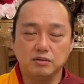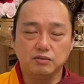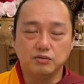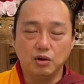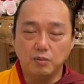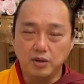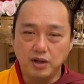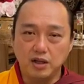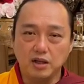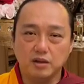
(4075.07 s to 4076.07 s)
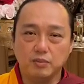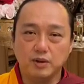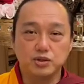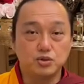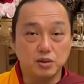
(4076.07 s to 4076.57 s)
nobody
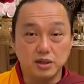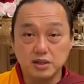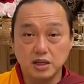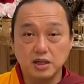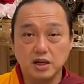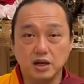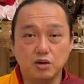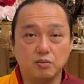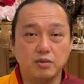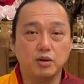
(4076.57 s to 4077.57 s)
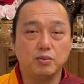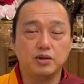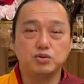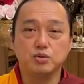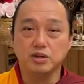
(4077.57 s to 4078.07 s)
wants to listen and nobody
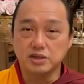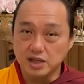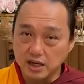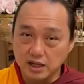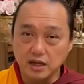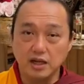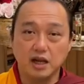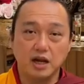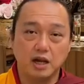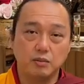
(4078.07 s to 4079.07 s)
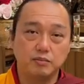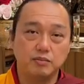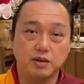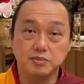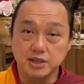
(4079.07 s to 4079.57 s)
wants to decide that they can help
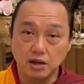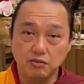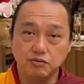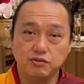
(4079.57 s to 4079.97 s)
themselves,